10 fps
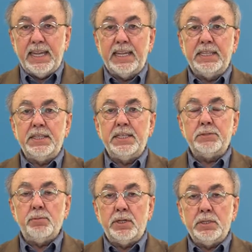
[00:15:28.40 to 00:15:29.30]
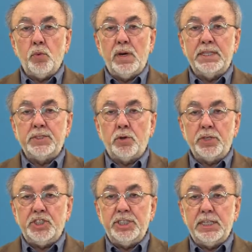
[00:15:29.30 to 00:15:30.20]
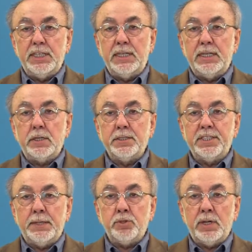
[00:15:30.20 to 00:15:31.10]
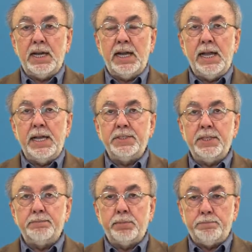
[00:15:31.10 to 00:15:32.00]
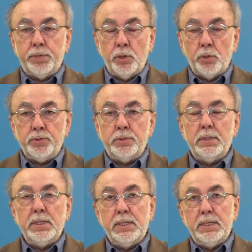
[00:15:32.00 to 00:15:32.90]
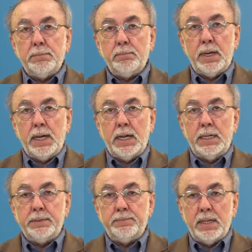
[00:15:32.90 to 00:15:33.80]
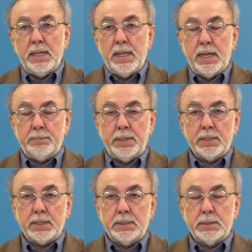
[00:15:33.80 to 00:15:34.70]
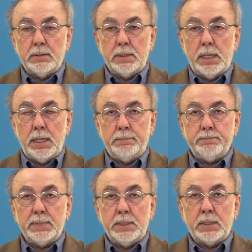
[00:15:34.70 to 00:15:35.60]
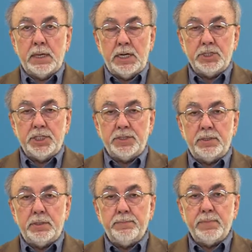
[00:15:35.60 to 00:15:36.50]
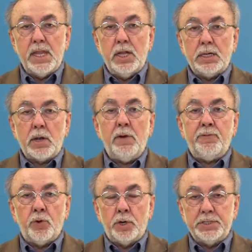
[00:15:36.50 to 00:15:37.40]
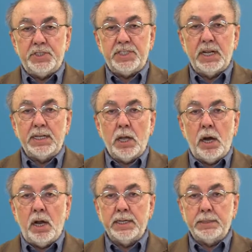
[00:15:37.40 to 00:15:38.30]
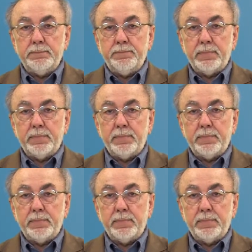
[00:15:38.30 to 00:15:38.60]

And this model was originally conceptualized and proposed by American uh, ecologist Crawford Stanley Holling